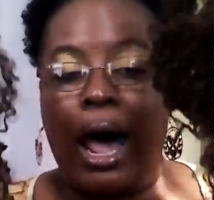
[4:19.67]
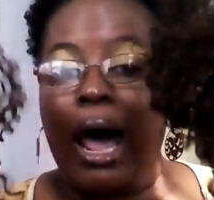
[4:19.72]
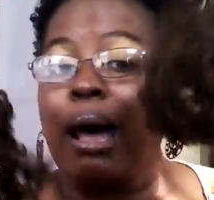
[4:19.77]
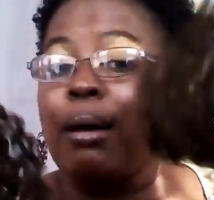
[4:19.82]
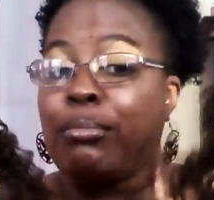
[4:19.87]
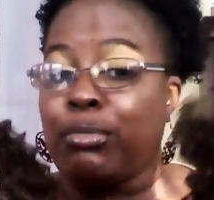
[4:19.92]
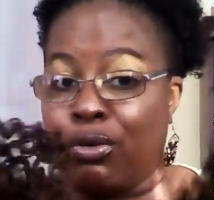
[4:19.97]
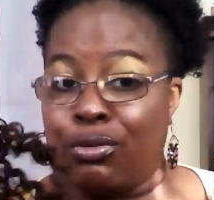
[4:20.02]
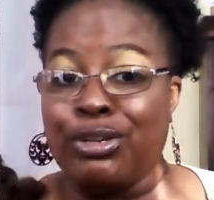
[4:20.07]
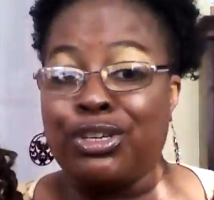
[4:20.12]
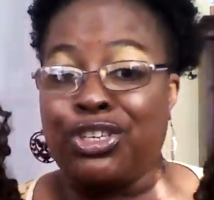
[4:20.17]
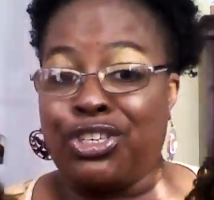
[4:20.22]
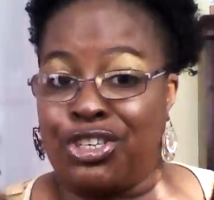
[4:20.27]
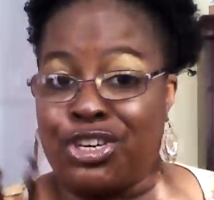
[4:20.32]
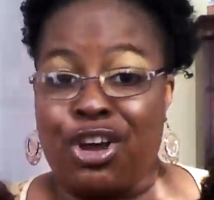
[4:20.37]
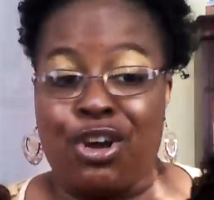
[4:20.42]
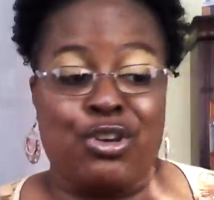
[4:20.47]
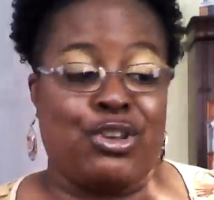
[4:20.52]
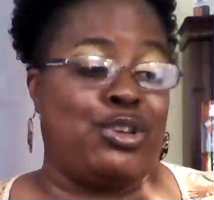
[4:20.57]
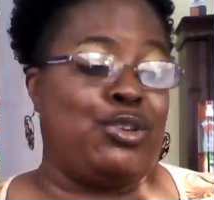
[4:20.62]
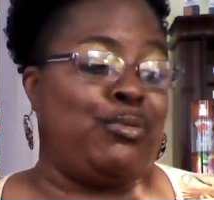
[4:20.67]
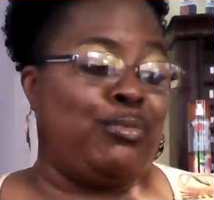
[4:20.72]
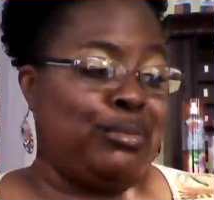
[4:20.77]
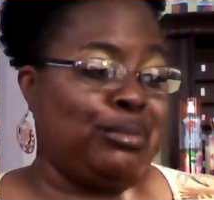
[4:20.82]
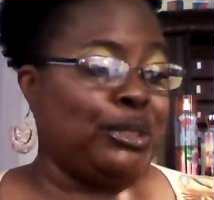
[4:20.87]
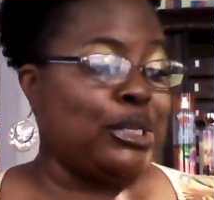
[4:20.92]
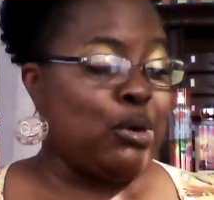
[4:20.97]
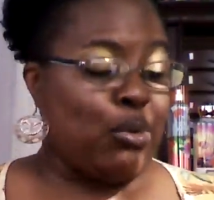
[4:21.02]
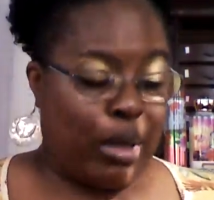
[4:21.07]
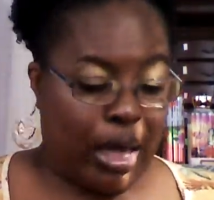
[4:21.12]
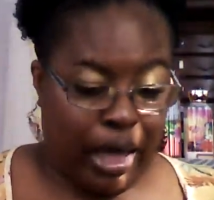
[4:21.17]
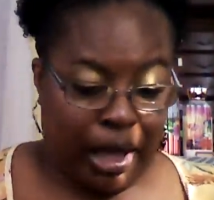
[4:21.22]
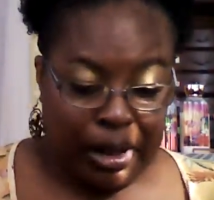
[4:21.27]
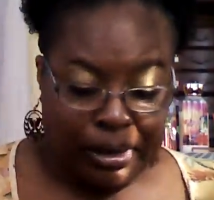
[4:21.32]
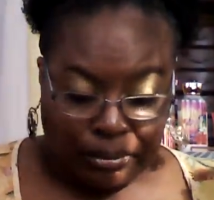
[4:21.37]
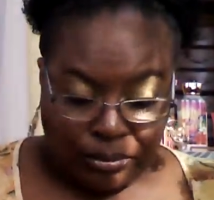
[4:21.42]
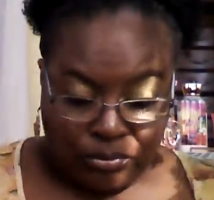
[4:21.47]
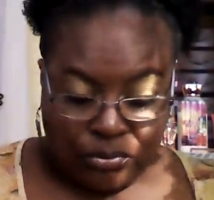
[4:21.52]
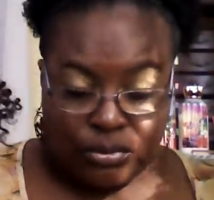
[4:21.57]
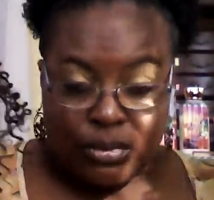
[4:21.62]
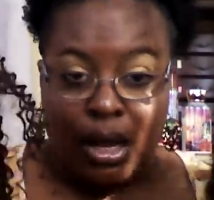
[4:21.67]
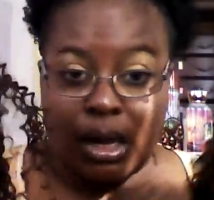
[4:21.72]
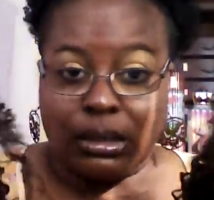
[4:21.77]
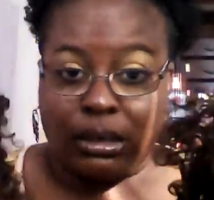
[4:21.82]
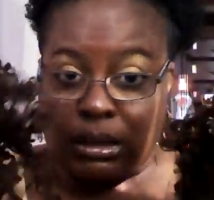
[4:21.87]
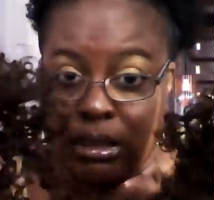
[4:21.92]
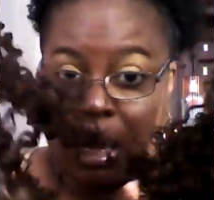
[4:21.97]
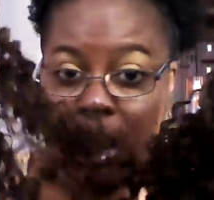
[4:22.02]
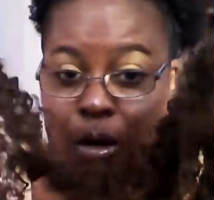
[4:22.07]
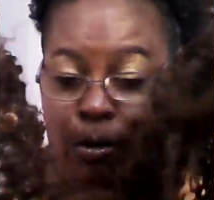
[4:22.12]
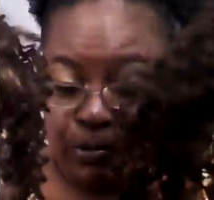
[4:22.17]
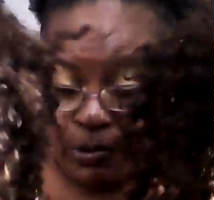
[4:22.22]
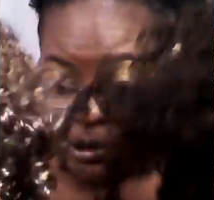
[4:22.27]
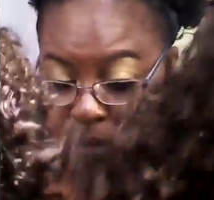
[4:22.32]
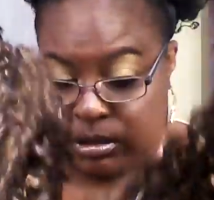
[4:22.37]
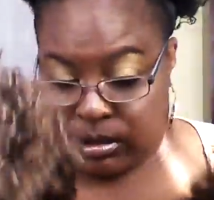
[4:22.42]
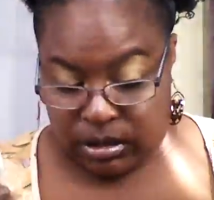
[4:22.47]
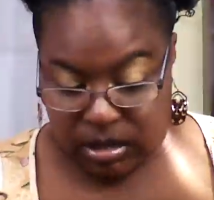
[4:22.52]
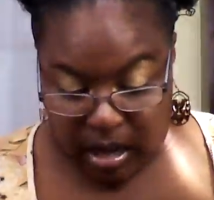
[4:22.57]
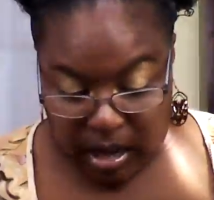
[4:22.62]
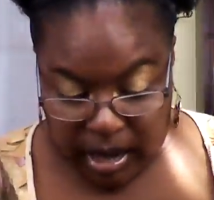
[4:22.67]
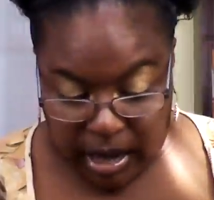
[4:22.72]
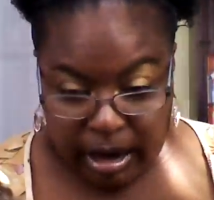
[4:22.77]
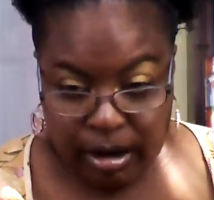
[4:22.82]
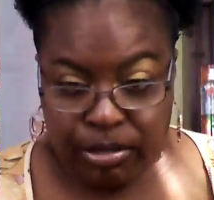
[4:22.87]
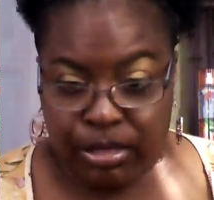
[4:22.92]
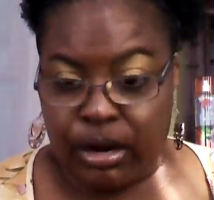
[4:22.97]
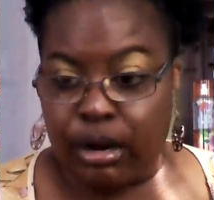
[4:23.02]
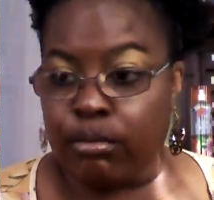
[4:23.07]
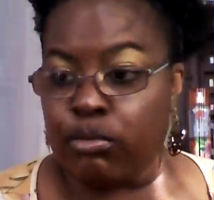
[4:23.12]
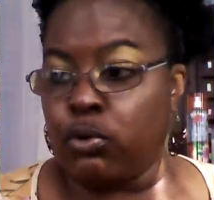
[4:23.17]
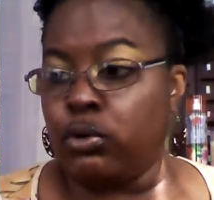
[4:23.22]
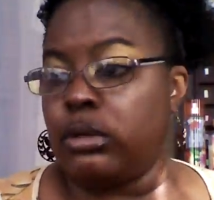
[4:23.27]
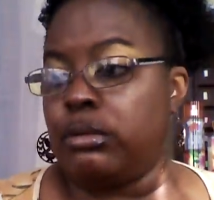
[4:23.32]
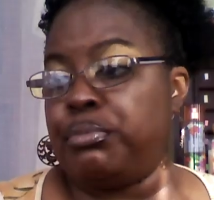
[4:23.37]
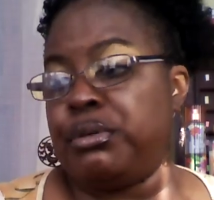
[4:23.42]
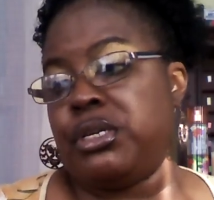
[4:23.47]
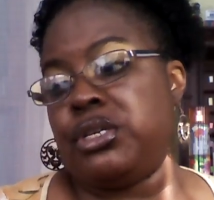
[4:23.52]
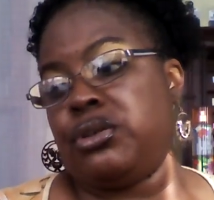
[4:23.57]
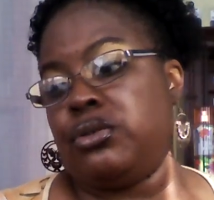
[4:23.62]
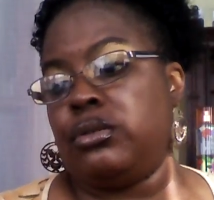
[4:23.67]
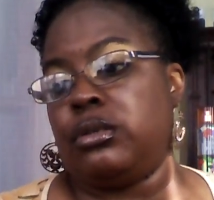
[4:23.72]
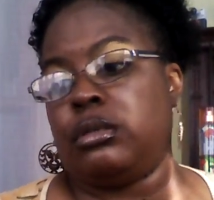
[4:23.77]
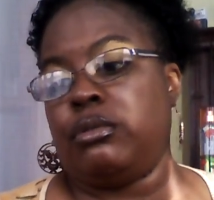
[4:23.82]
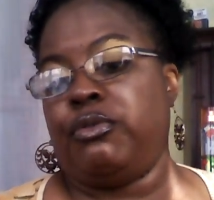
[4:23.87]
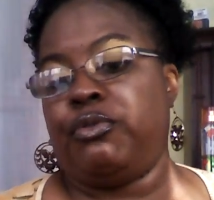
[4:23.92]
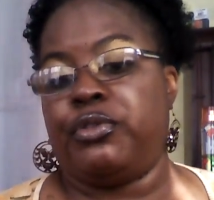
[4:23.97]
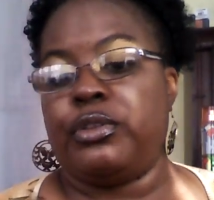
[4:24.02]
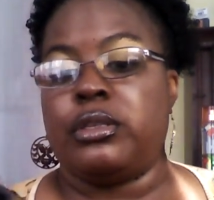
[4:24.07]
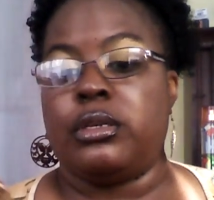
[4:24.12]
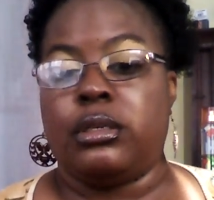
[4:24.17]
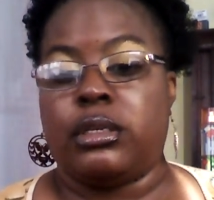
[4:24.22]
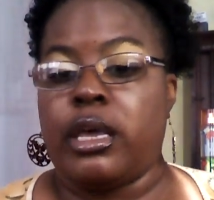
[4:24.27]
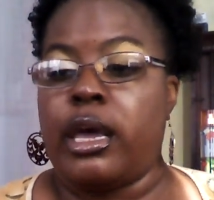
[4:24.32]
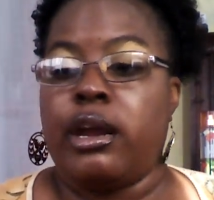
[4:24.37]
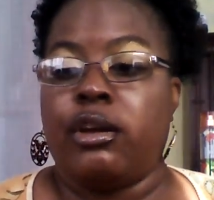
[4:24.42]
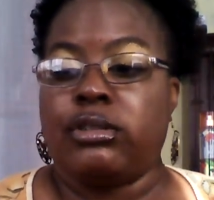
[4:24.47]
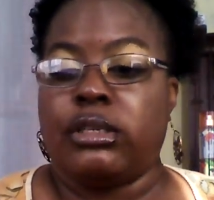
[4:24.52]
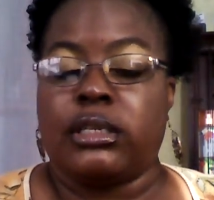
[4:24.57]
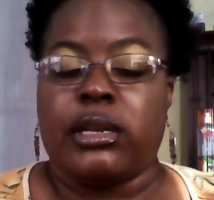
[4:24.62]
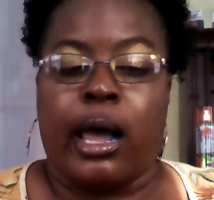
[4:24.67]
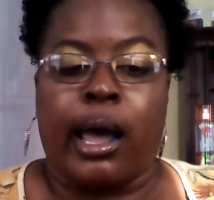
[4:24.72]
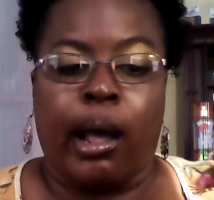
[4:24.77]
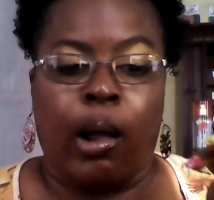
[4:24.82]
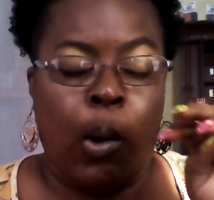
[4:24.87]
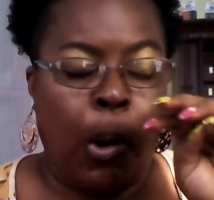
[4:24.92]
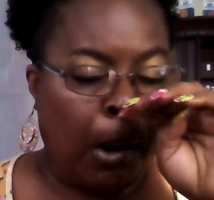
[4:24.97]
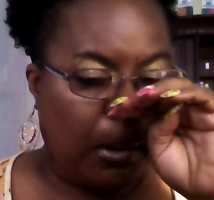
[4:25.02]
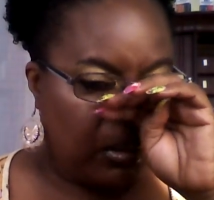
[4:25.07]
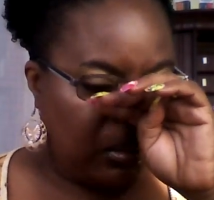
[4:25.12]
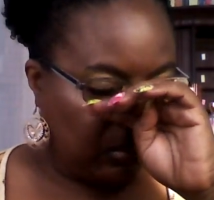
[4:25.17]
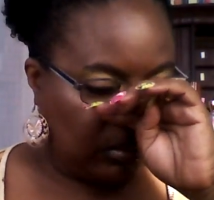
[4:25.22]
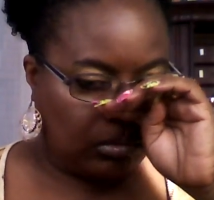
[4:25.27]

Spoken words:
I'm going to show you. Okay, so this is the hair that I'm going to be using for this hairstyle.